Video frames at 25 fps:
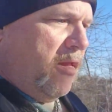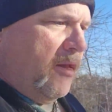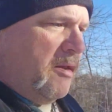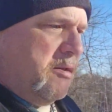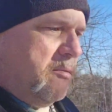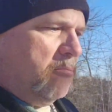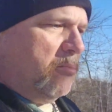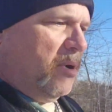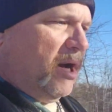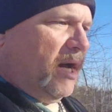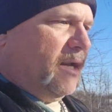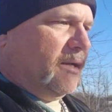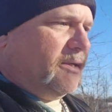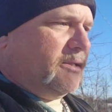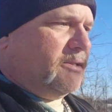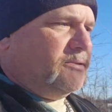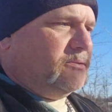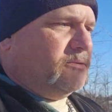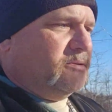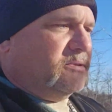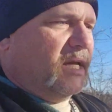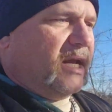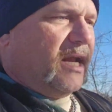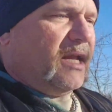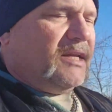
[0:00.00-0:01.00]
But,
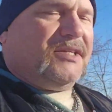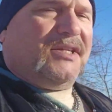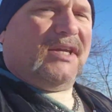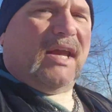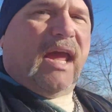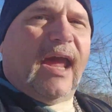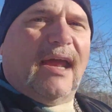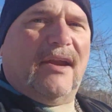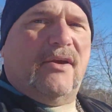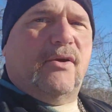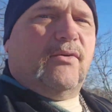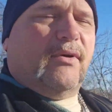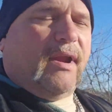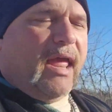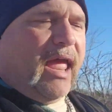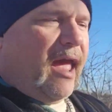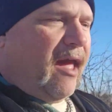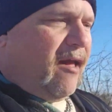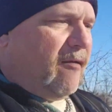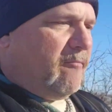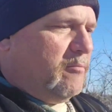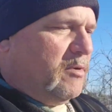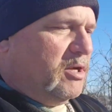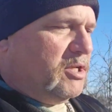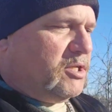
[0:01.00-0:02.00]
like I say, I don't
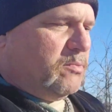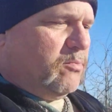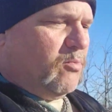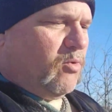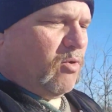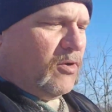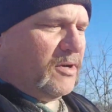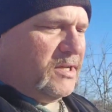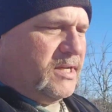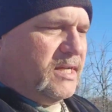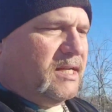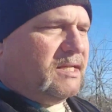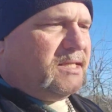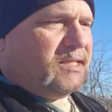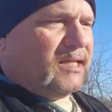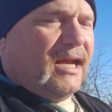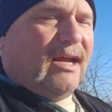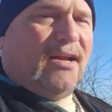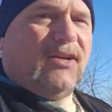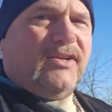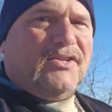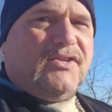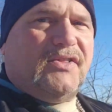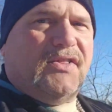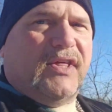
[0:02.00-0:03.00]
have much more
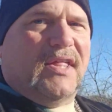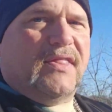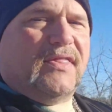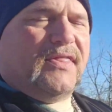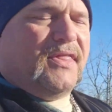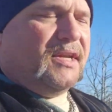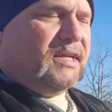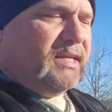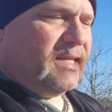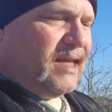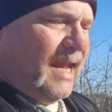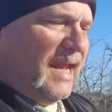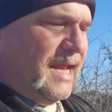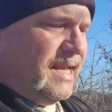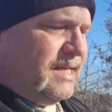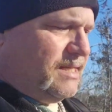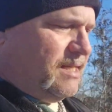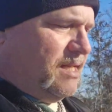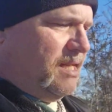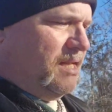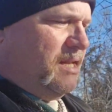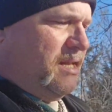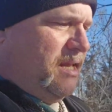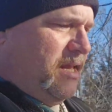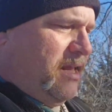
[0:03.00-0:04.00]
details than the
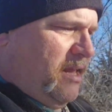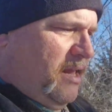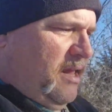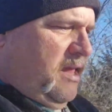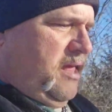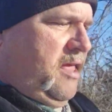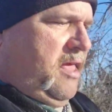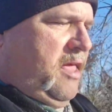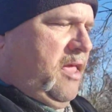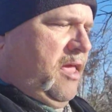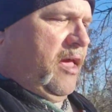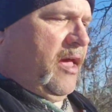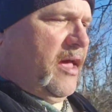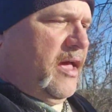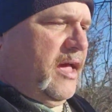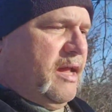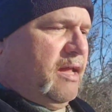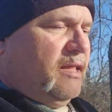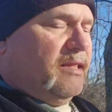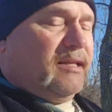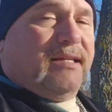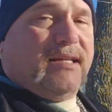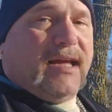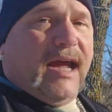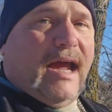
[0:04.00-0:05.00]
date
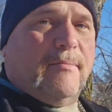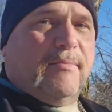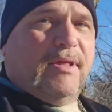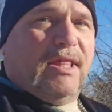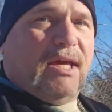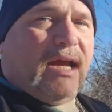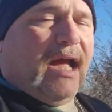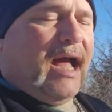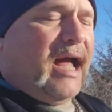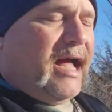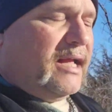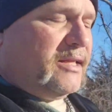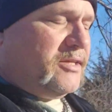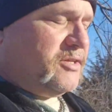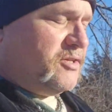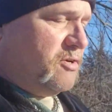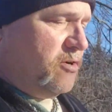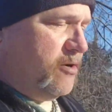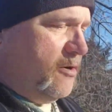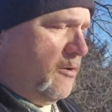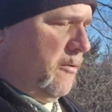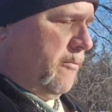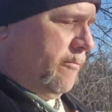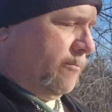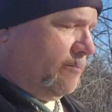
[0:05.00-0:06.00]
and the time of the
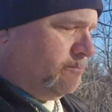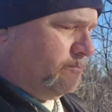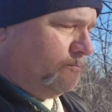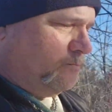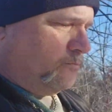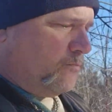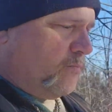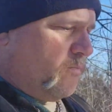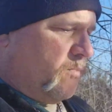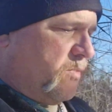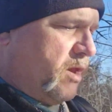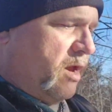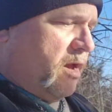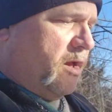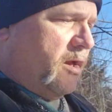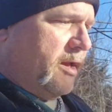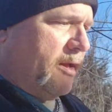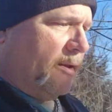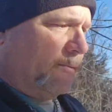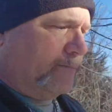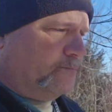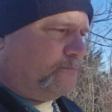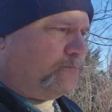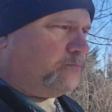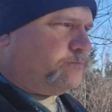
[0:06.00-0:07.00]
concert.
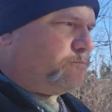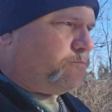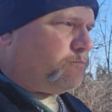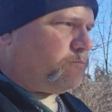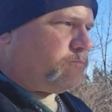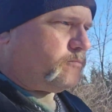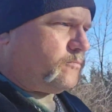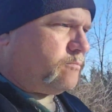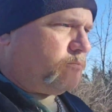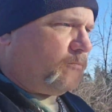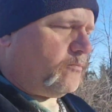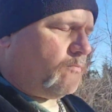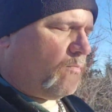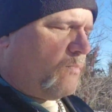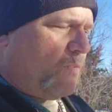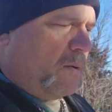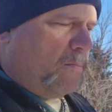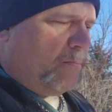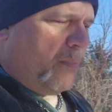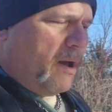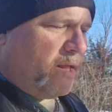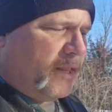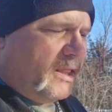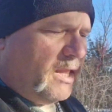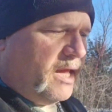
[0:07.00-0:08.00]

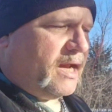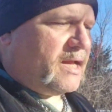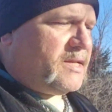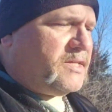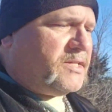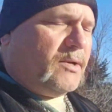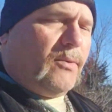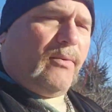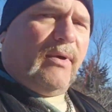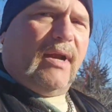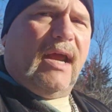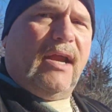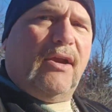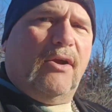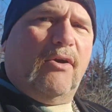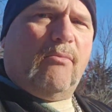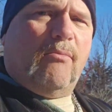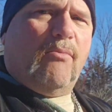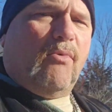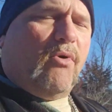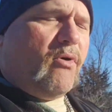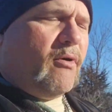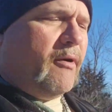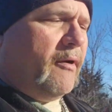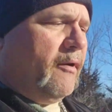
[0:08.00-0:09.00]
But, like I said, when I know
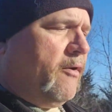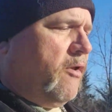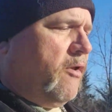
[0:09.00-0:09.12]
more,